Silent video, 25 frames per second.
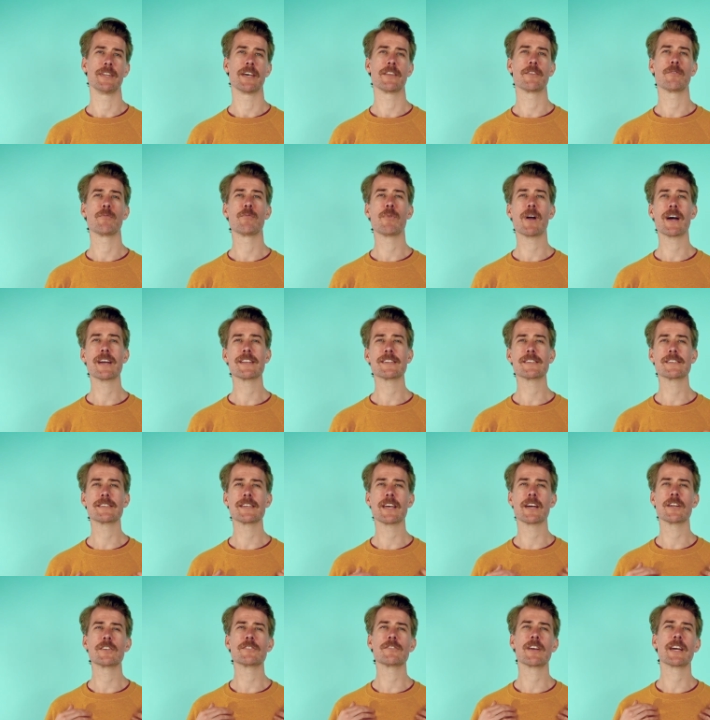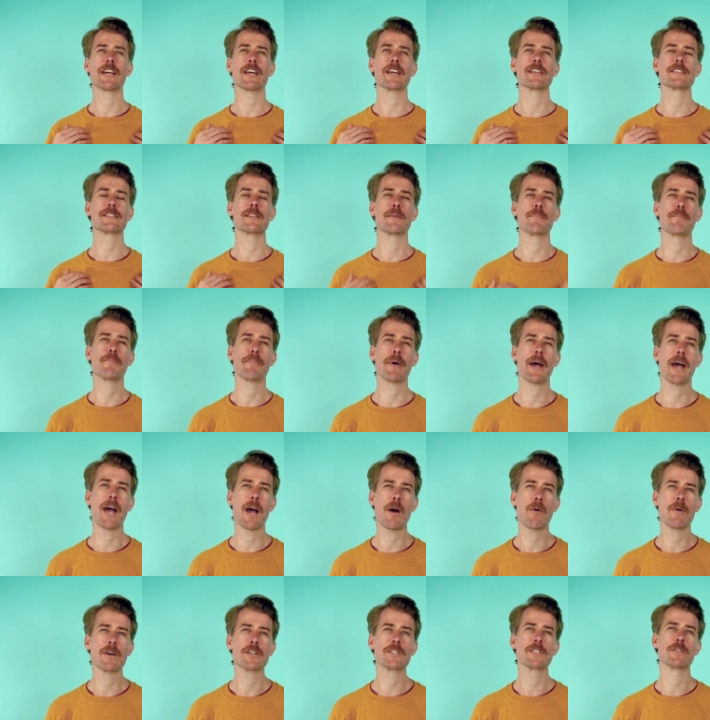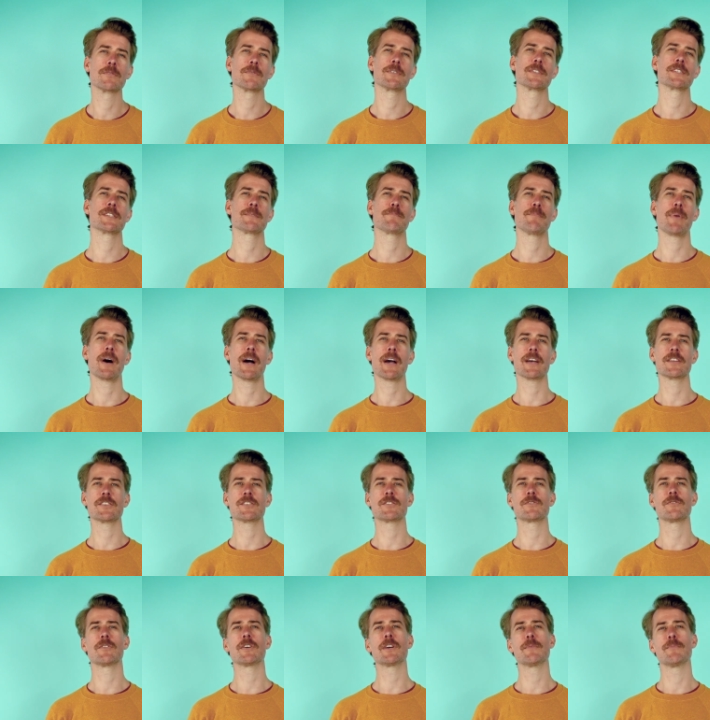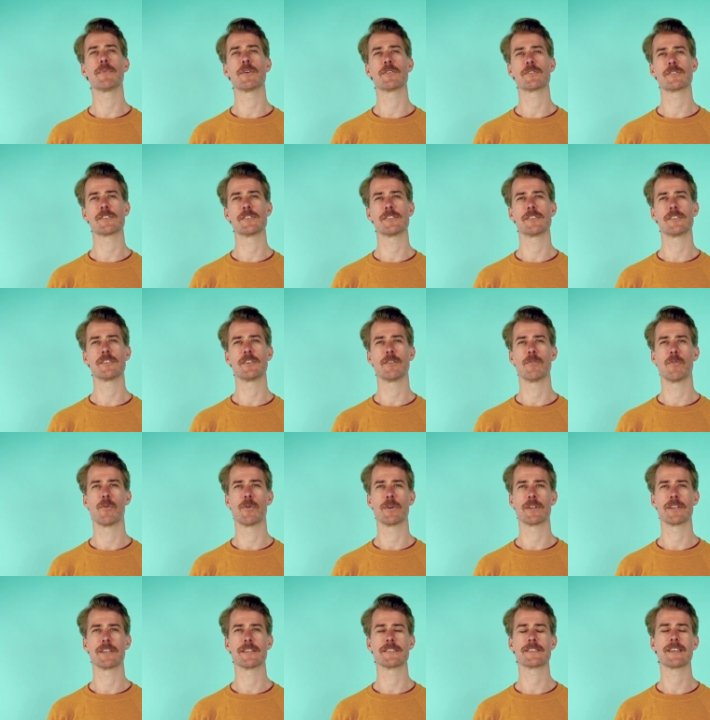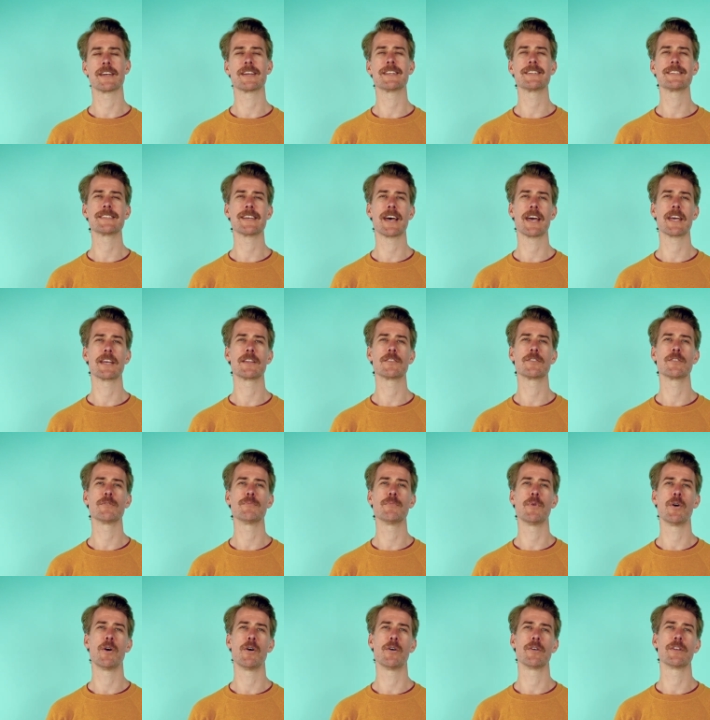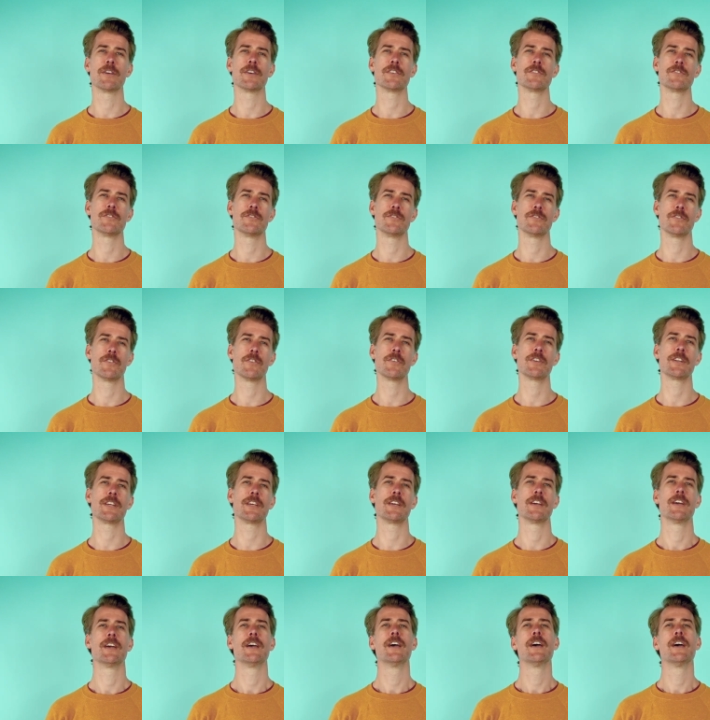Now, the right soundtrack has the power to inspire strong emotions in your audience and take them on a journey.